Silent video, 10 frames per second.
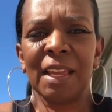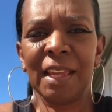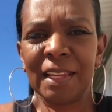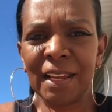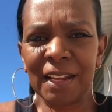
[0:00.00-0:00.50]

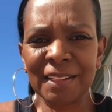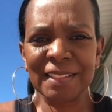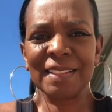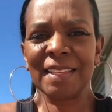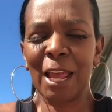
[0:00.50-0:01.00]
Hey guys,
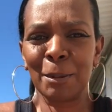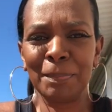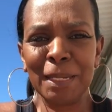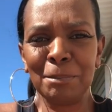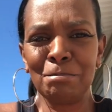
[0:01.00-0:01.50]
it's
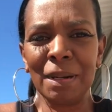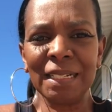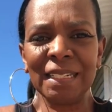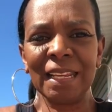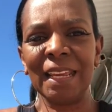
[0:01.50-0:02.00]
happy
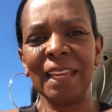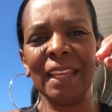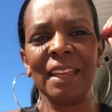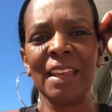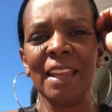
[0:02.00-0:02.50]

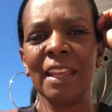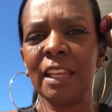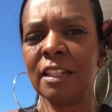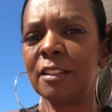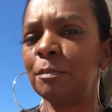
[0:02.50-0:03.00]
Monday.
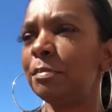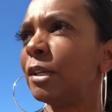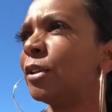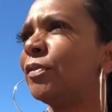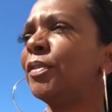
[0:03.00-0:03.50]
It's
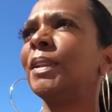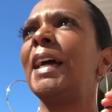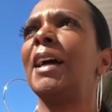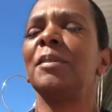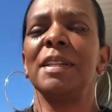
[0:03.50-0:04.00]
beautiful
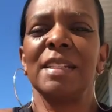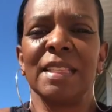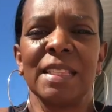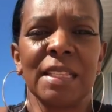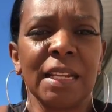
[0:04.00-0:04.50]
out. It's
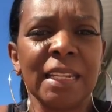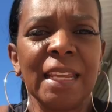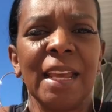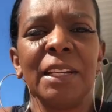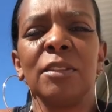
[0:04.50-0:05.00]

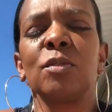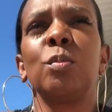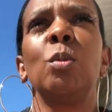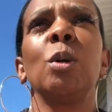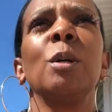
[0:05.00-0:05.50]
sunny out. It's
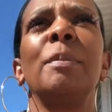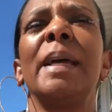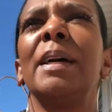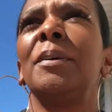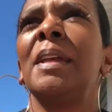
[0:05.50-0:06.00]
warm
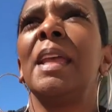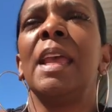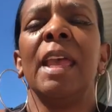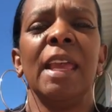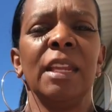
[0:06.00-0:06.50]
out
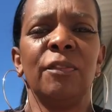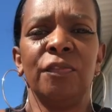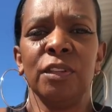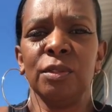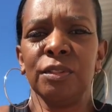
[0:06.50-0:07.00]
and it
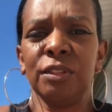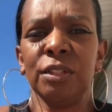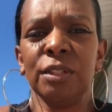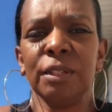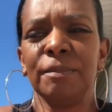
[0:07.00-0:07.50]
feels
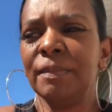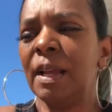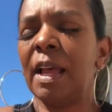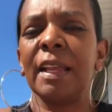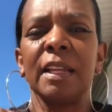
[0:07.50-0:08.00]
good.
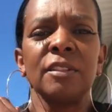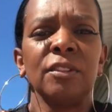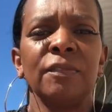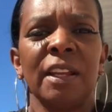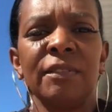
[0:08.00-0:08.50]
I got the
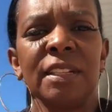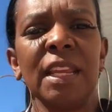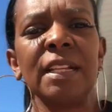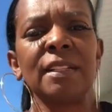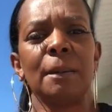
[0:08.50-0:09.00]
nerve to have a
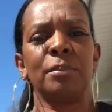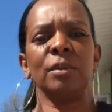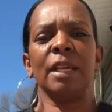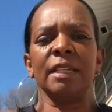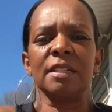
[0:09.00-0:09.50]
tank top
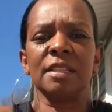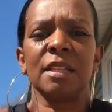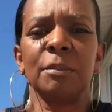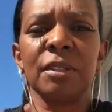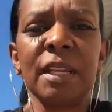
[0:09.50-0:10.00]
on like it's
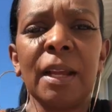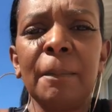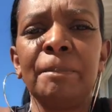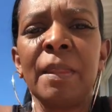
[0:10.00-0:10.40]
summertime.